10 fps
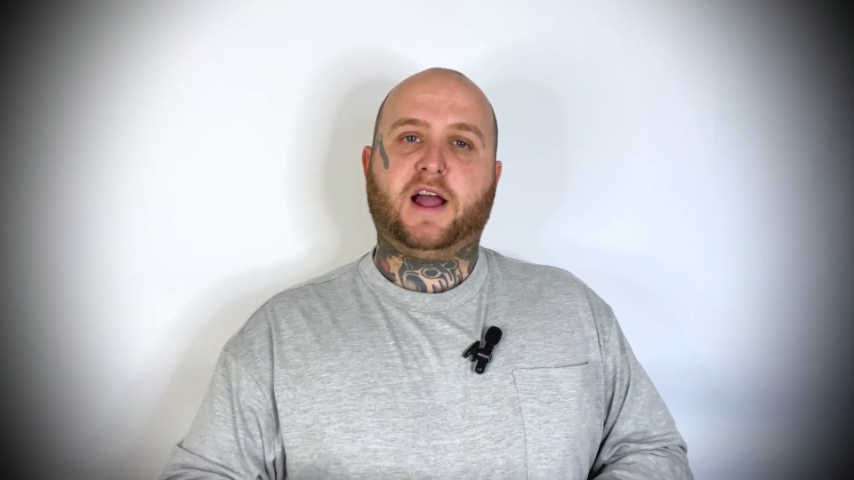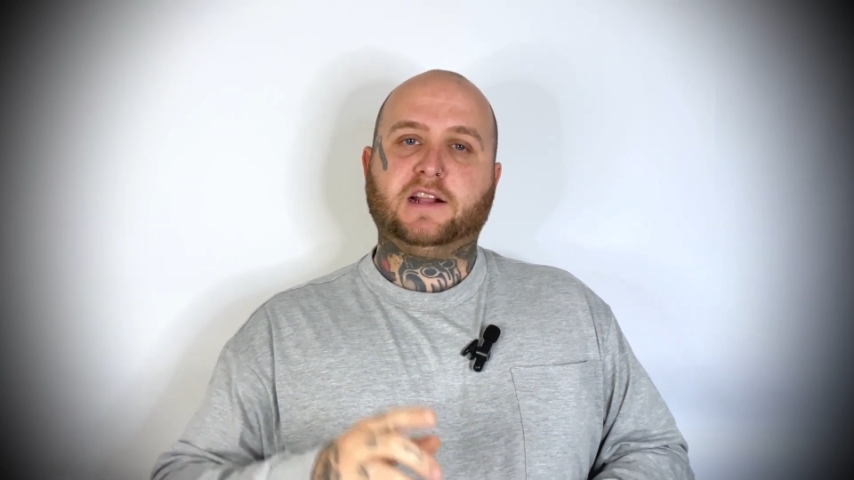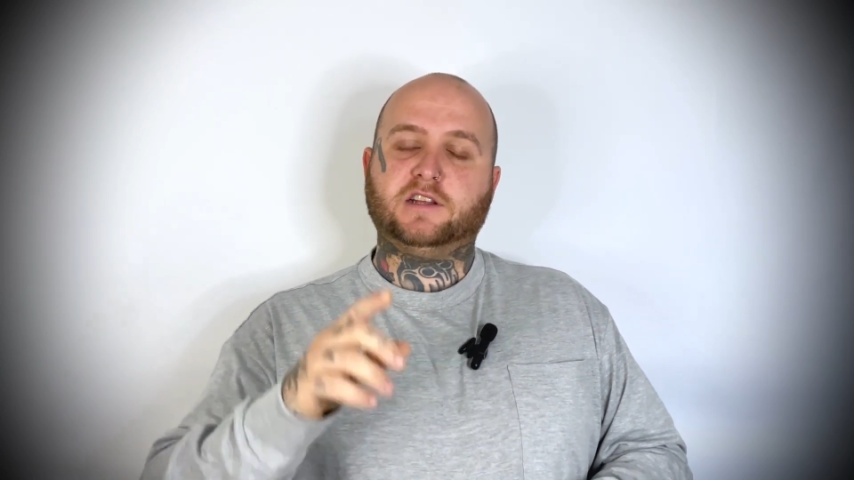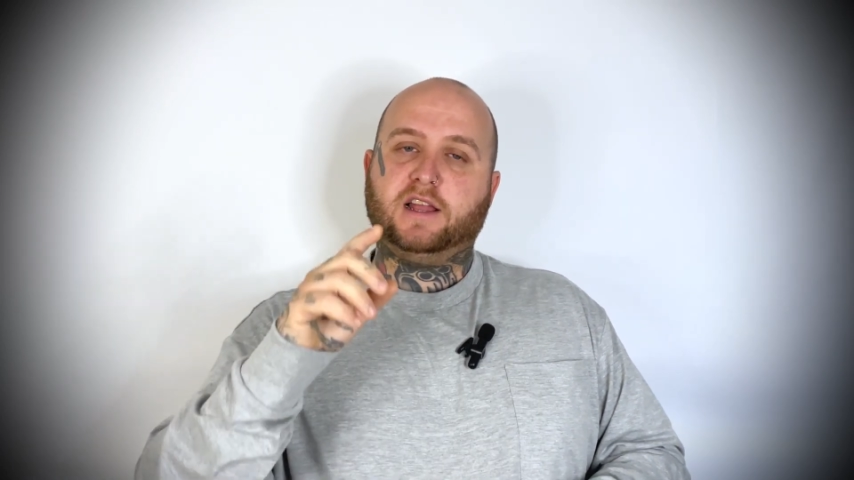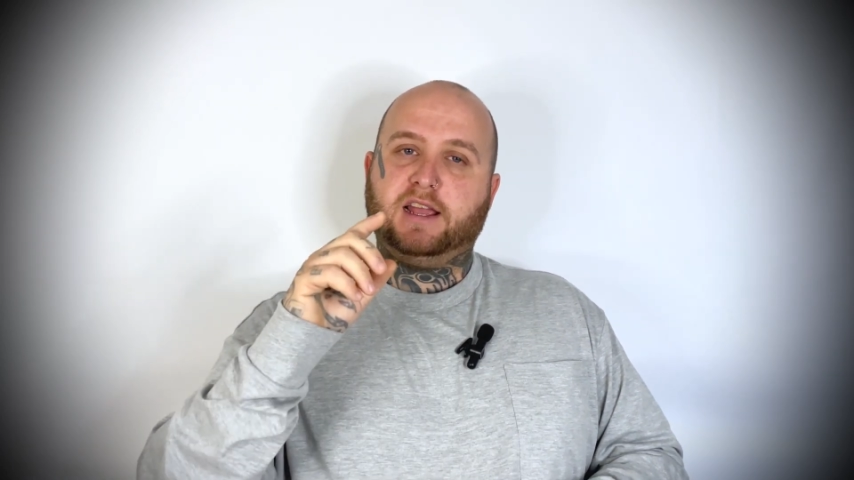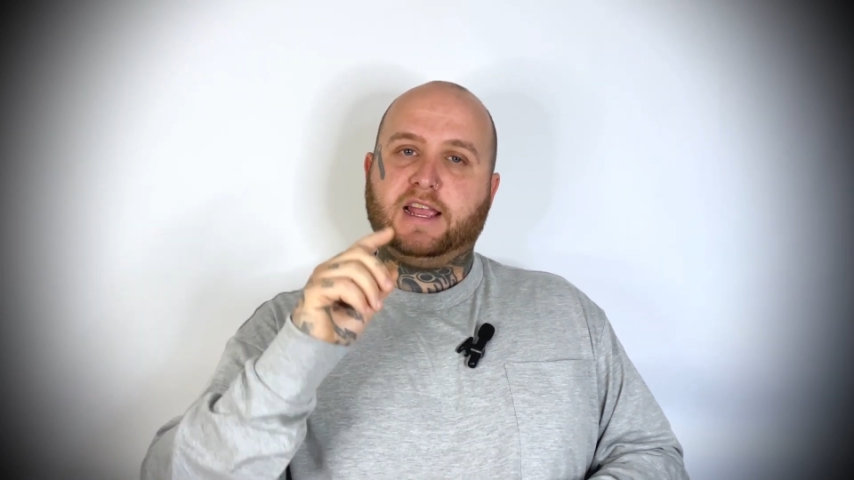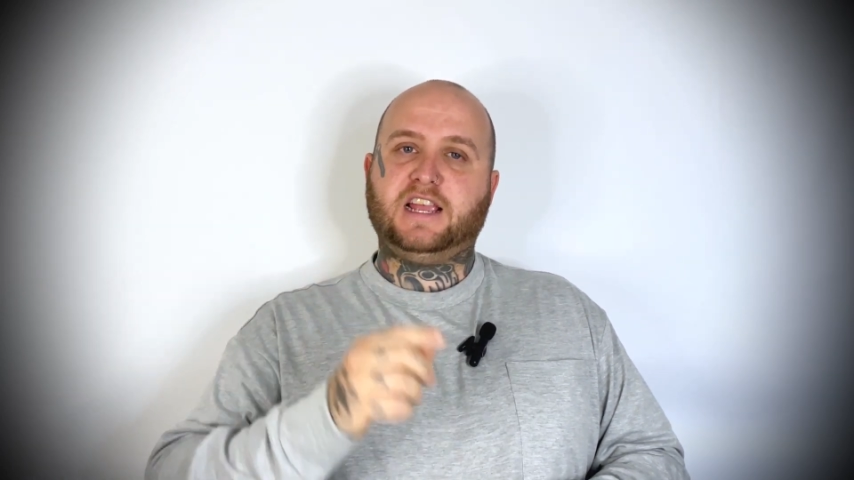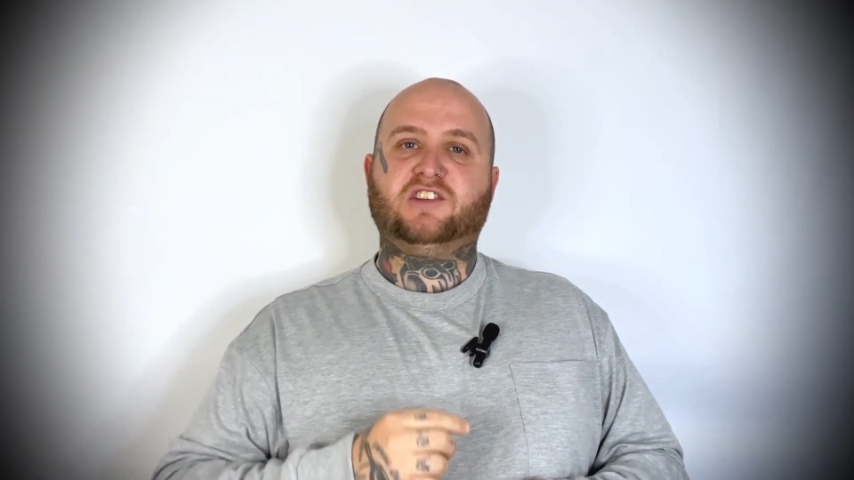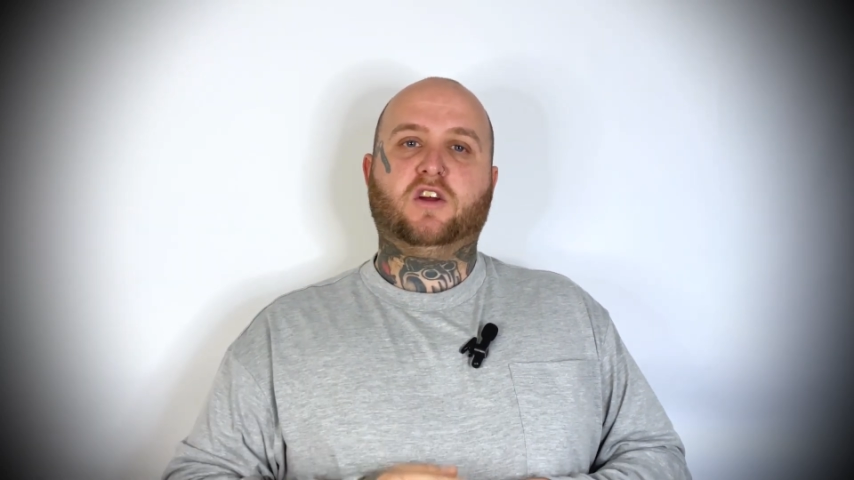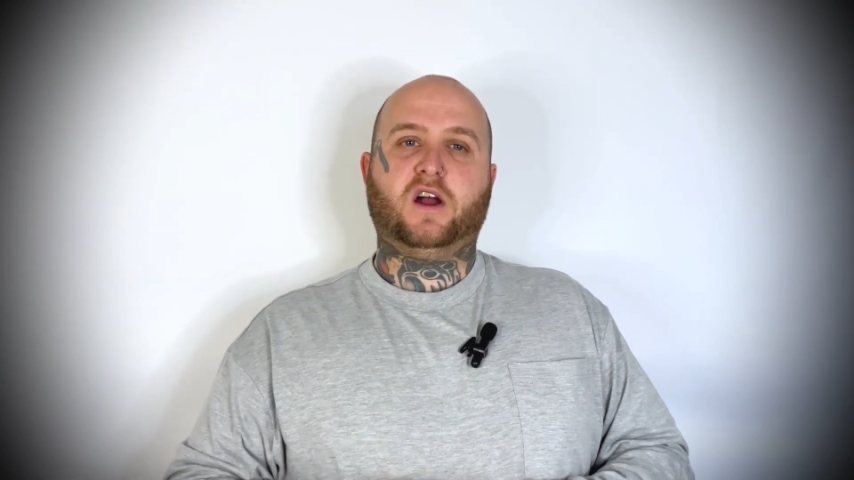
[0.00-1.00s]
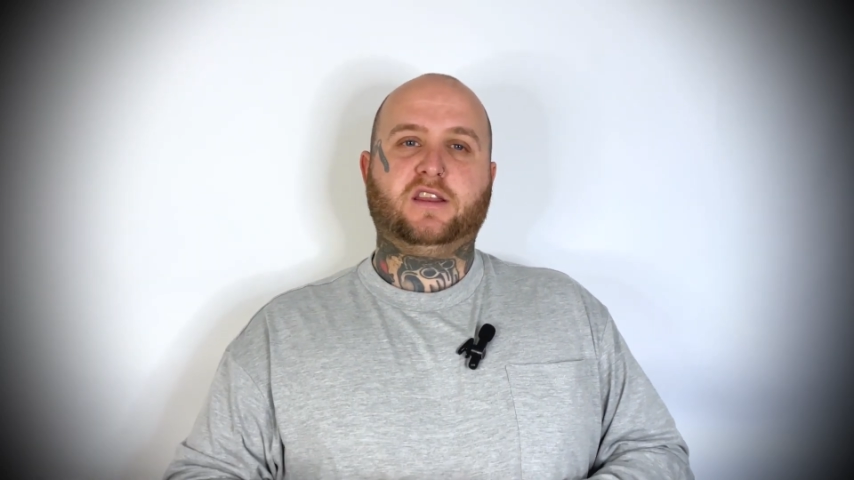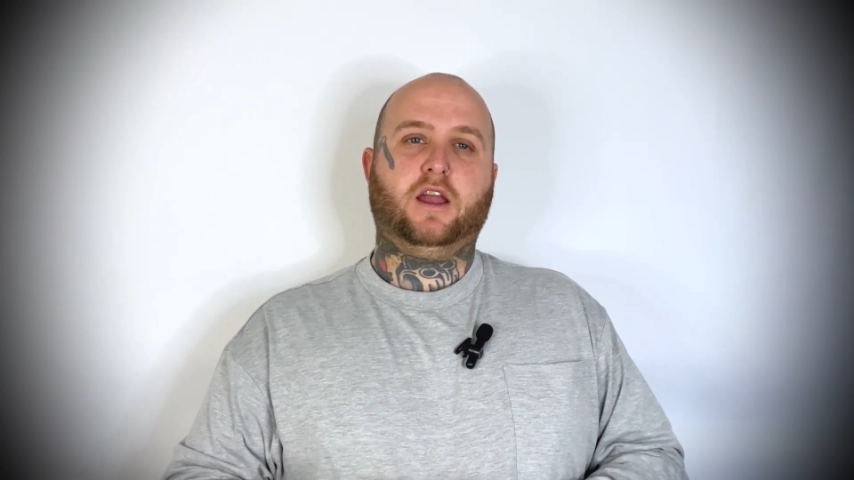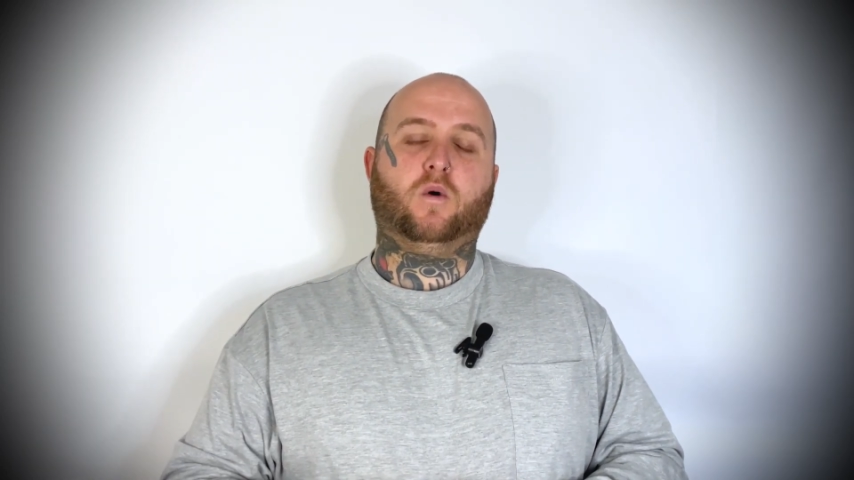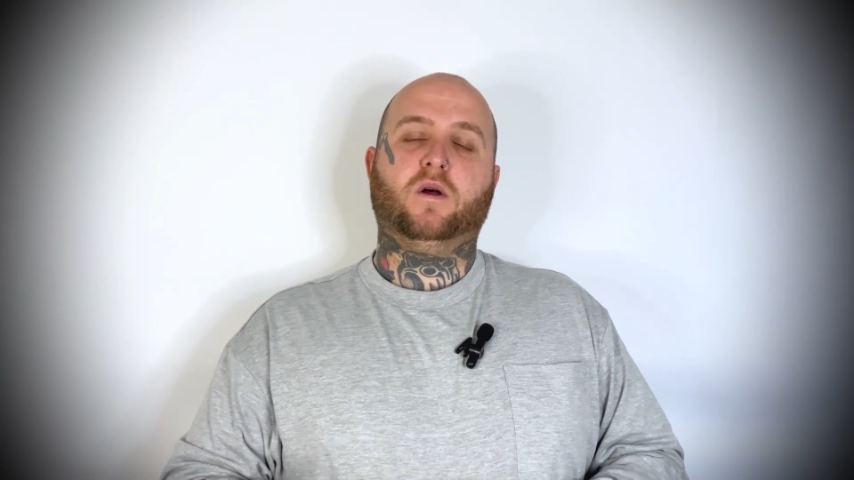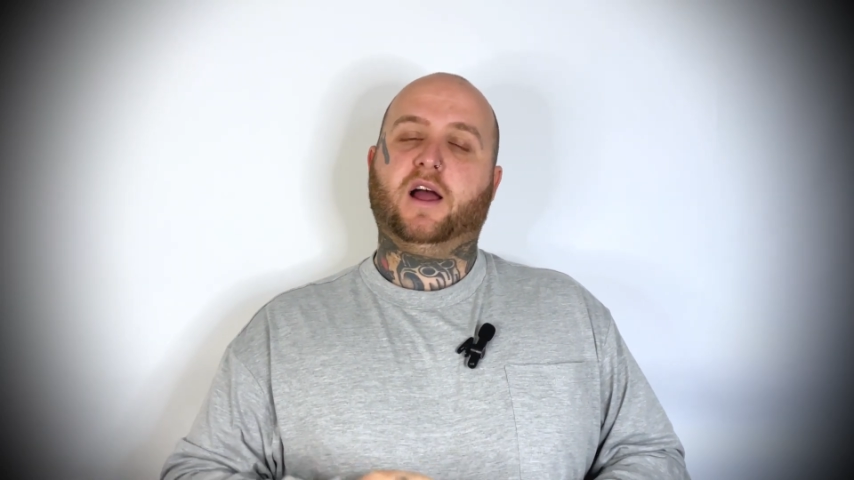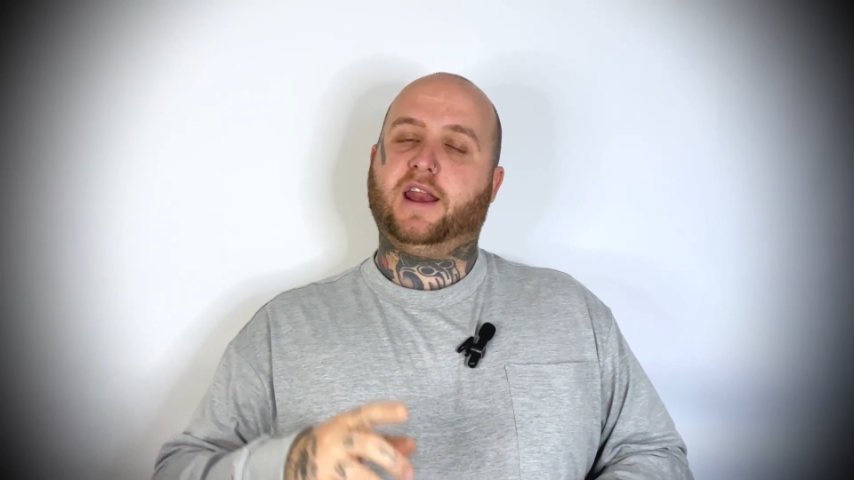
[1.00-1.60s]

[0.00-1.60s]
fat isn't ideal,